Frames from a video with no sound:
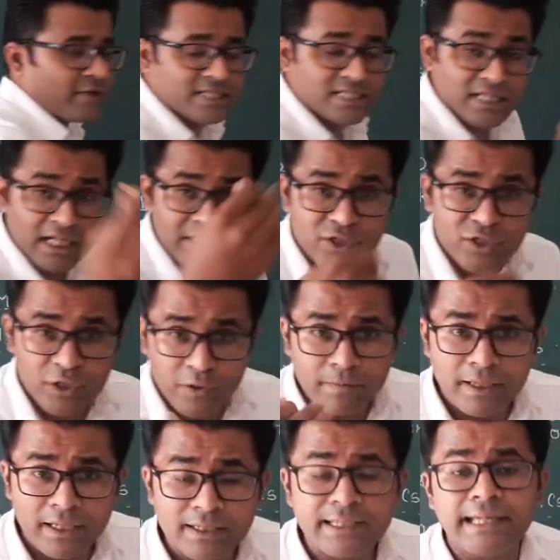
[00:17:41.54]
it is
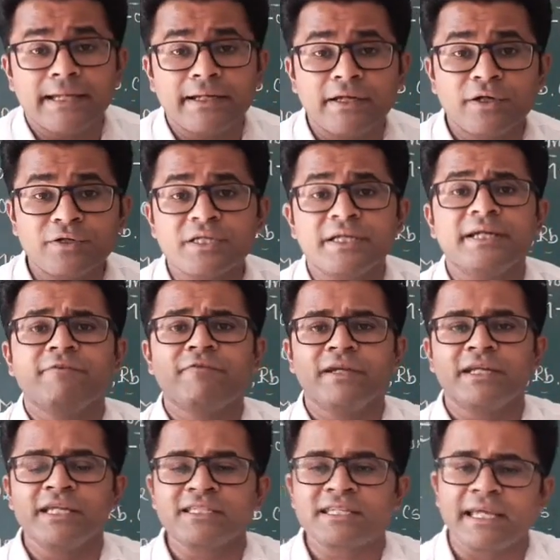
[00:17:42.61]
consuming the energy, if it
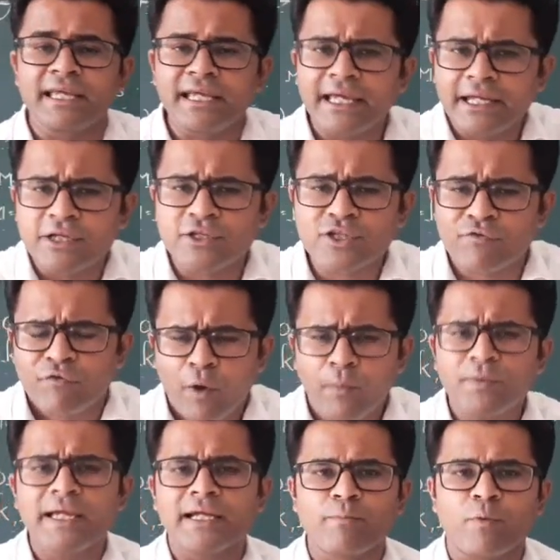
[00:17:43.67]
is taking energy from
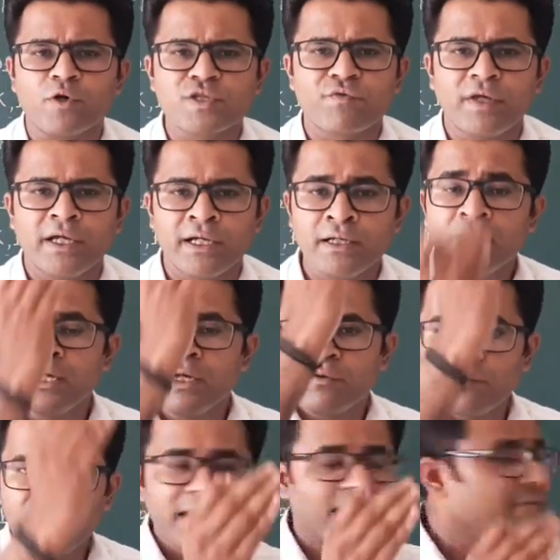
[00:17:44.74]
the atmosphere,
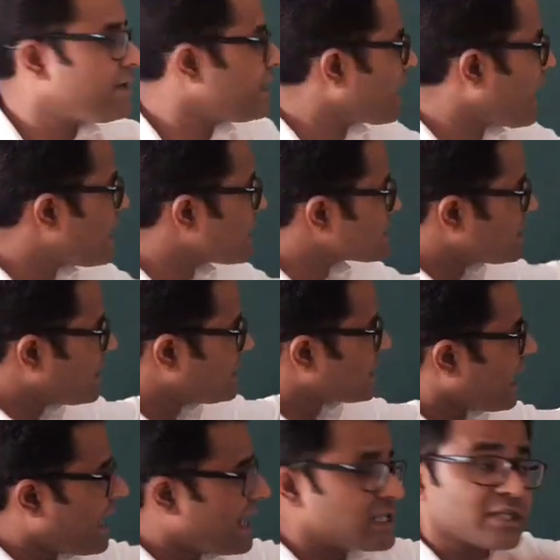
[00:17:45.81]
we give it as
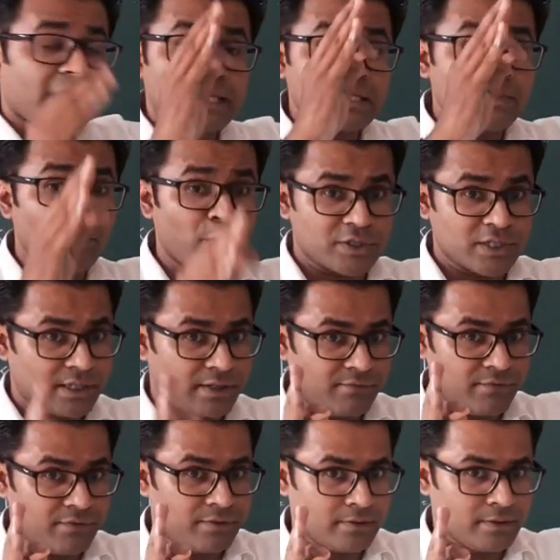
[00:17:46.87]
delta H as positive.
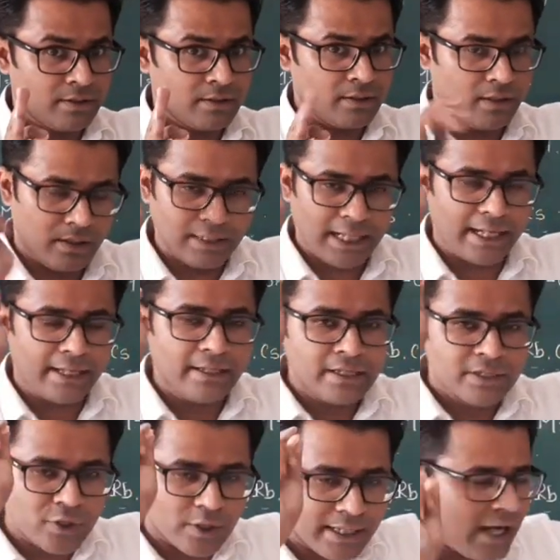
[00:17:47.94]
Okay,
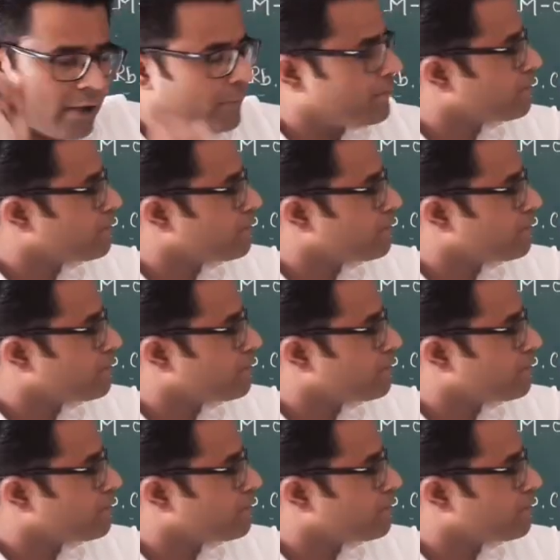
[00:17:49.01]
so now